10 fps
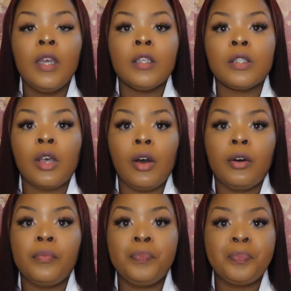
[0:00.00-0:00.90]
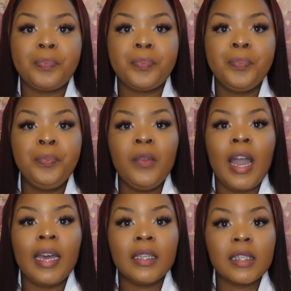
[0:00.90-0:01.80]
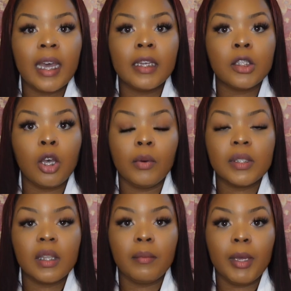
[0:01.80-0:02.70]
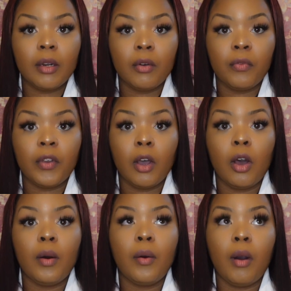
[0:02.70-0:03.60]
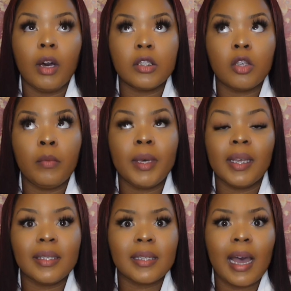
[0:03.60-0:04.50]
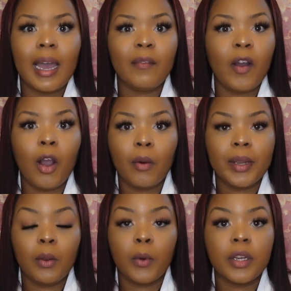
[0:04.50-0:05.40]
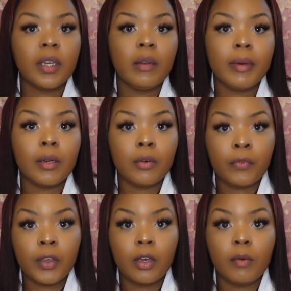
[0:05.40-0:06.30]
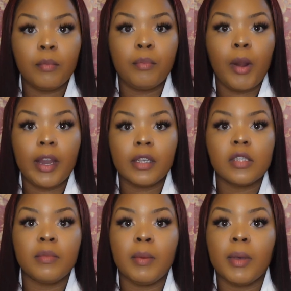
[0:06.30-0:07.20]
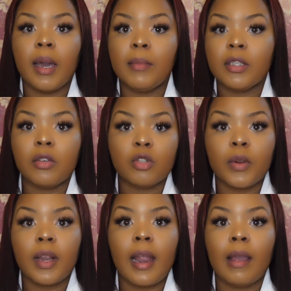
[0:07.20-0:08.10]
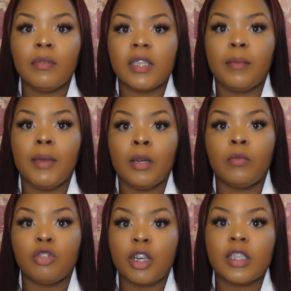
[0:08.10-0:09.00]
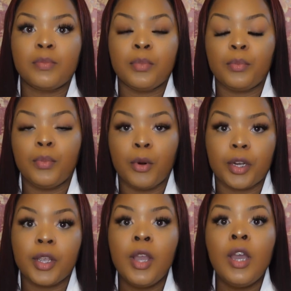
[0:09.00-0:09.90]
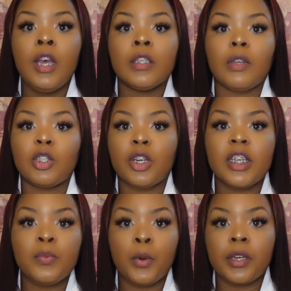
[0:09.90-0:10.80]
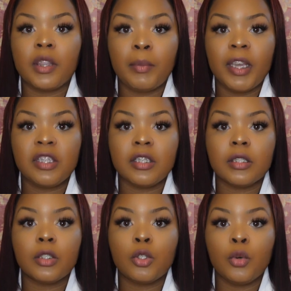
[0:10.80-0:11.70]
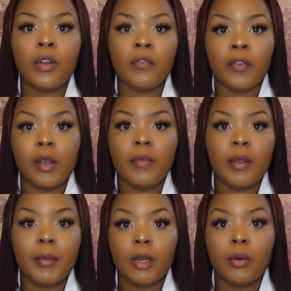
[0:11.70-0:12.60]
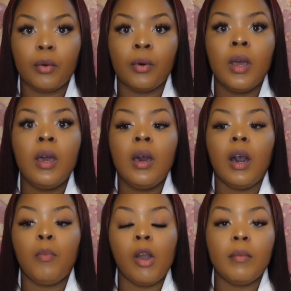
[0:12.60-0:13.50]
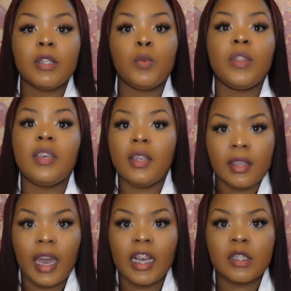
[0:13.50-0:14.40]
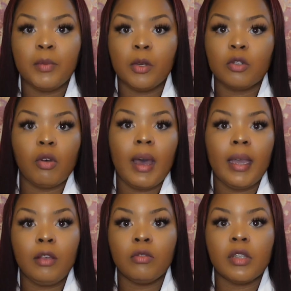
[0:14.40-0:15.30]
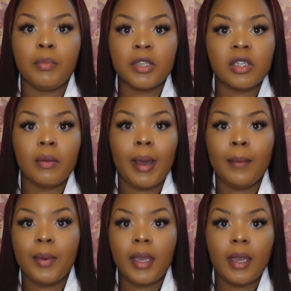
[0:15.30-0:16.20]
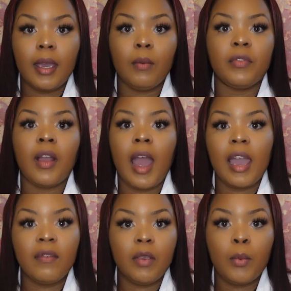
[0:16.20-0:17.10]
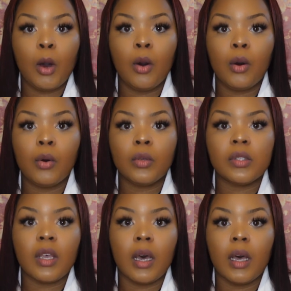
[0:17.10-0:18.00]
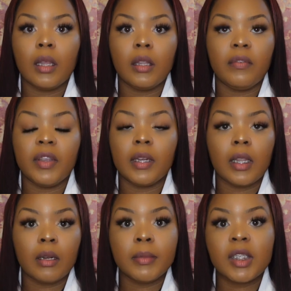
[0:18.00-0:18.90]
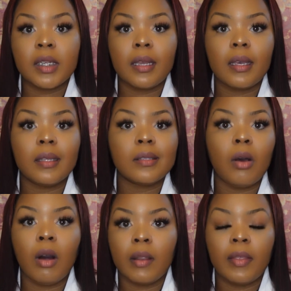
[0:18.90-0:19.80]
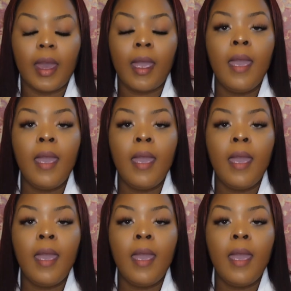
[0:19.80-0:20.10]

So I decided to go into the medical field. Also because I've already worked in the medical field. Prior to me becoming a social worker, I was a medical transporter. So I transported the patients to and from their medical appointments within the hospital. So I used to push them by bed with their IV poles, the ventilator machines, all of that.